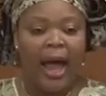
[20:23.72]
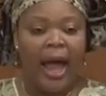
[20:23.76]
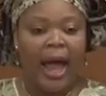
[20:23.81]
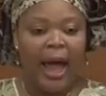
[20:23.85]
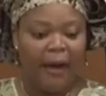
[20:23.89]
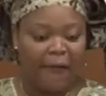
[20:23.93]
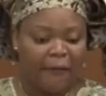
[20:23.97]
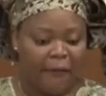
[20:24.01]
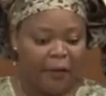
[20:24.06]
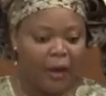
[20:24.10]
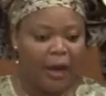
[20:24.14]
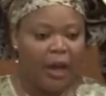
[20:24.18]

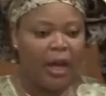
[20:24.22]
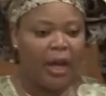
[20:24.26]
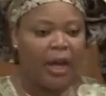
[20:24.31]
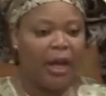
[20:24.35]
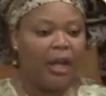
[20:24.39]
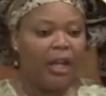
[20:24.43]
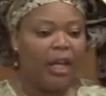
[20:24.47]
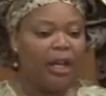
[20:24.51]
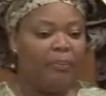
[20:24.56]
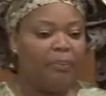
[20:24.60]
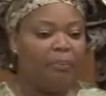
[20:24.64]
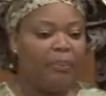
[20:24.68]
after
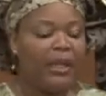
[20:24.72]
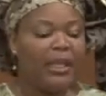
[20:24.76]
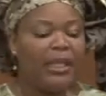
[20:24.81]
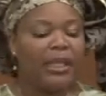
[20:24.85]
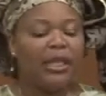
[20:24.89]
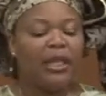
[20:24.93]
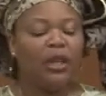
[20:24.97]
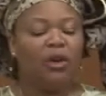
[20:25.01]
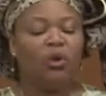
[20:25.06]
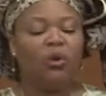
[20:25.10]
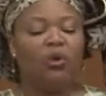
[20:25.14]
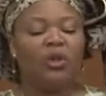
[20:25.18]
a
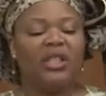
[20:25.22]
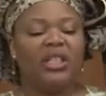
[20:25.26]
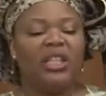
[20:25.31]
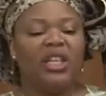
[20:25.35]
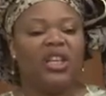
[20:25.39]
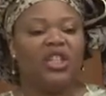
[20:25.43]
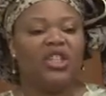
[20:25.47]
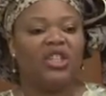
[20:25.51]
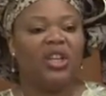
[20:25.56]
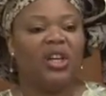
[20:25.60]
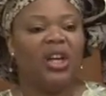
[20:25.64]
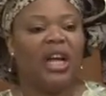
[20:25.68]
peace
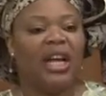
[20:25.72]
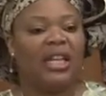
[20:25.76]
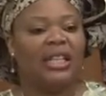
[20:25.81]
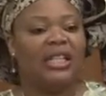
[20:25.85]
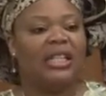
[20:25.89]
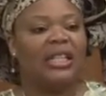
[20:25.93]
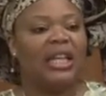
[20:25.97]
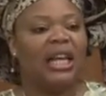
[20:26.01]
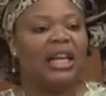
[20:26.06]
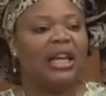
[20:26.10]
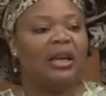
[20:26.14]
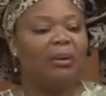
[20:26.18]
negotiation has
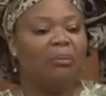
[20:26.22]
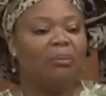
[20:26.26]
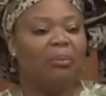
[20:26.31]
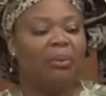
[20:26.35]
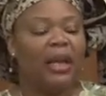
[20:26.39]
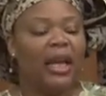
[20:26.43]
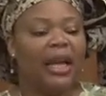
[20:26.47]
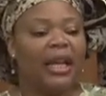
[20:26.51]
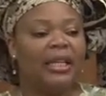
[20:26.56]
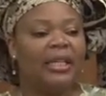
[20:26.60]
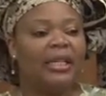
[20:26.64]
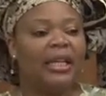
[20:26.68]
taken
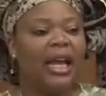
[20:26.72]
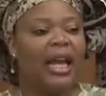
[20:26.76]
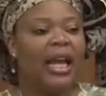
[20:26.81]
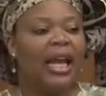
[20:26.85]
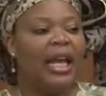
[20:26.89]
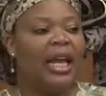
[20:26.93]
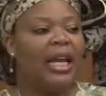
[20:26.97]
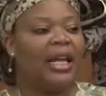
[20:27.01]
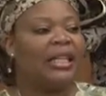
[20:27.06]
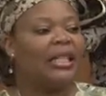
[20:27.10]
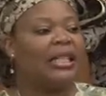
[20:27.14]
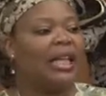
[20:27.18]
place
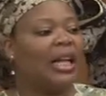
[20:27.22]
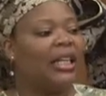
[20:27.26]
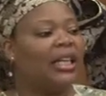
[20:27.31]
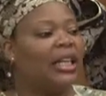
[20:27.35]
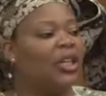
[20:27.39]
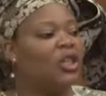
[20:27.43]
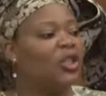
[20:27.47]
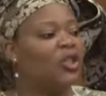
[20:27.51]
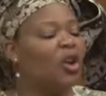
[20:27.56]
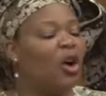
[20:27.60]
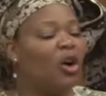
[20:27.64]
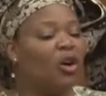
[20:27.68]
is that
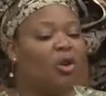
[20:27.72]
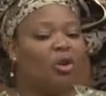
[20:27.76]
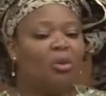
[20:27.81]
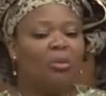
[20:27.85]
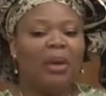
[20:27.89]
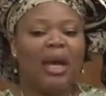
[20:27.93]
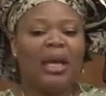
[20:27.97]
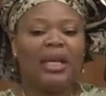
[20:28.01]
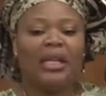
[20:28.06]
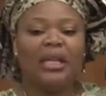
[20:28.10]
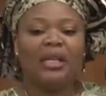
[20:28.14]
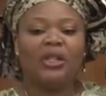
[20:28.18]
the
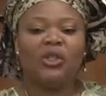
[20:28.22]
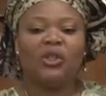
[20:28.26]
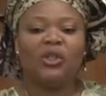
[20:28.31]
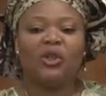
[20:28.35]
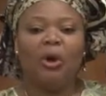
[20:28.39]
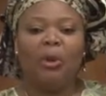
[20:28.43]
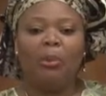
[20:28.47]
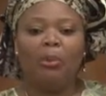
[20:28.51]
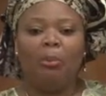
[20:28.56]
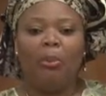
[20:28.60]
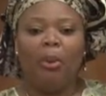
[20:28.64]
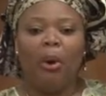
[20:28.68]
document is
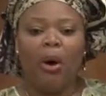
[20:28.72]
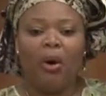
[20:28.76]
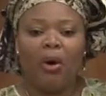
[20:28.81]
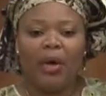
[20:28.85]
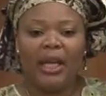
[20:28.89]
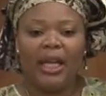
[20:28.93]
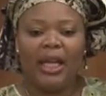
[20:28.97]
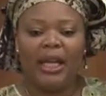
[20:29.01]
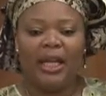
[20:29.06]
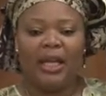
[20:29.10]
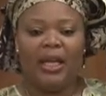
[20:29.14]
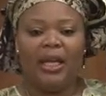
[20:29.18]
so
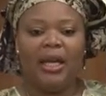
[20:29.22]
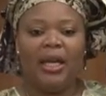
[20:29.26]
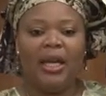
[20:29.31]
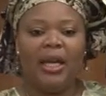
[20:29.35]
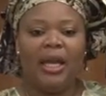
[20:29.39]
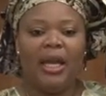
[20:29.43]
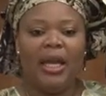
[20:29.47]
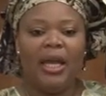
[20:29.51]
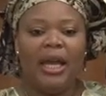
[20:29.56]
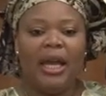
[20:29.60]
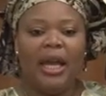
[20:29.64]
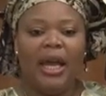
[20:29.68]
bulky
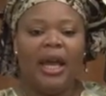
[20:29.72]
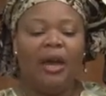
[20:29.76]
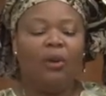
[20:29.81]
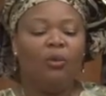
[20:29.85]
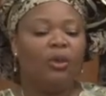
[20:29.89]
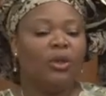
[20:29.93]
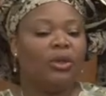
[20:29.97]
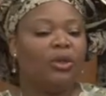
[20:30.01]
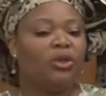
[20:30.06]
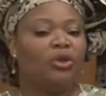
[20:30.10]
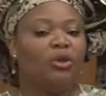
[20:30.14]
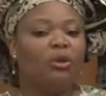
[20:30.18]

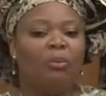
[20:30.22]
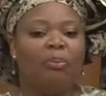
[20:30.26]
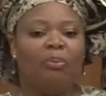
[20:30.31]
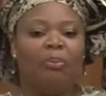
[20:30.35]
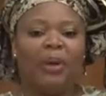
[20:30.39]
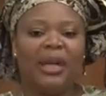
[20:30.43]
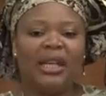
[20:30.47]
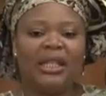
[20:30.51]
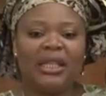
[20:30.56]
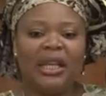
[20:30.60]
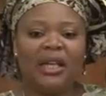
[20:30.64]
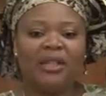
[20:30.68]
and we're too
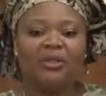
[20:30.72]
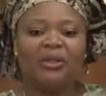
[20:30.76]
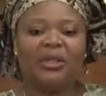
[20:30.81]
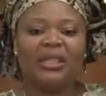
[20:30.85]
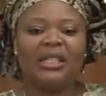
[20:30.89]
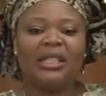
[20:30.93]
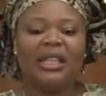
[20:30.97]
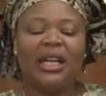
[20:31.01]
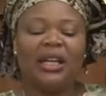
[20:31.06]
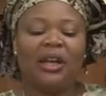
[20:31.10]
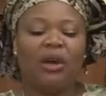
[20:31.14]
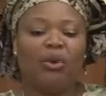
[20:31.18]
busy to
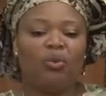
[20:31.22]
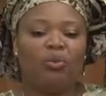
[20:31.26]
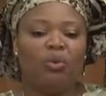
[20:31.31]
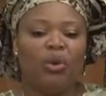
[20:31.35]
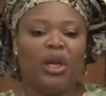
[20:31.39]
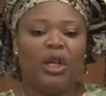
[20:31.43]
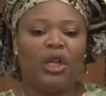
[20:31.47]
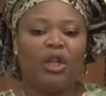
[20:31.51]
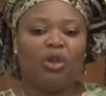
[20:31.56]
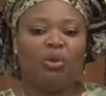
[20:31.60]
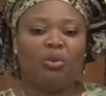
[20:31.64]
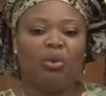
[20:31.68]
sit and
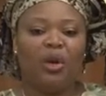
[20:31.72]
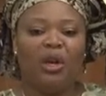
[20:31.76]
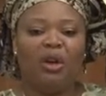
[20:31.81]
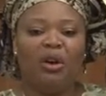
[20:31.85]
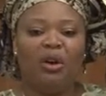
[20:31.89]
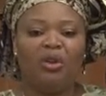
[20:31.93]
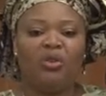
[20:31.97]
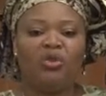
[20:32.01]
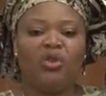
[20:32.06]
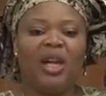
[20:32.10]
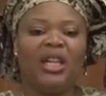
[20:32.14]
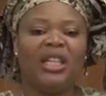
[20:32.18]
read
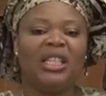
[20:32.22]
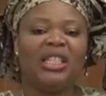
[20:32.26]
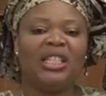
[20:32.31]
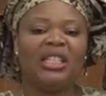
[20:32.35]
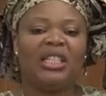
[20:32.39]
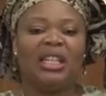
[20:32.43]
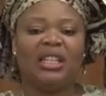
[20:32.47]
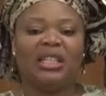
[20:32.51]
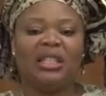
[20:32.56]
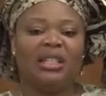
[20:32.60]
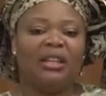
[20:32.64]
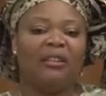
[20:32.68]

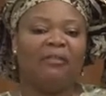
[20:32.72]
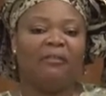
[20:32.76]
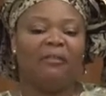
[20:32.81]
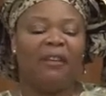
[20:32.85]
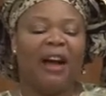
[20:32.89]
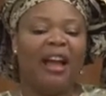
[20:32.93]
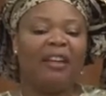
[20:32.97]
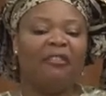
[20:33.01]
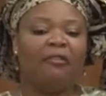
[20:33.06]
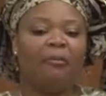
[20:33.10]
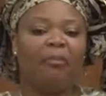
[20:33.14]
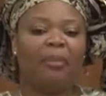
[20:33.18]

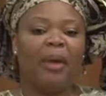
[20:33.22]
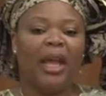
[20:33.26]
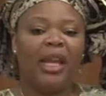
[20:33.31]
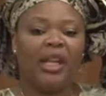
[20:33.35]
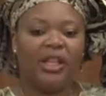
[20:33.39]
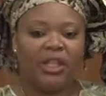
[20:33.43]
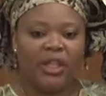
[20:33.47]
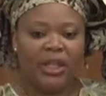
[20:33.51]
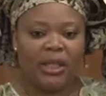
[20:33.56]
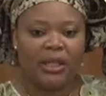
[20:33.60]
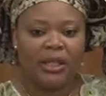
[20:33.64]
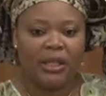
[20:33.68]
365
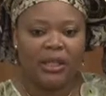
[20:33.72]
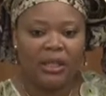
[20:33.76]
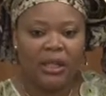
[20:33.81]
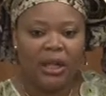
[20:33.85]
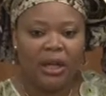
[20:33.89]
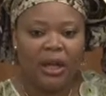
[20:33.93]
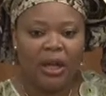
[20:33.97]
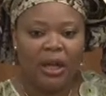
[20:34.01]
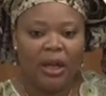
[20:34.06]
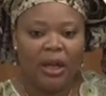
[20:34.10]
pages.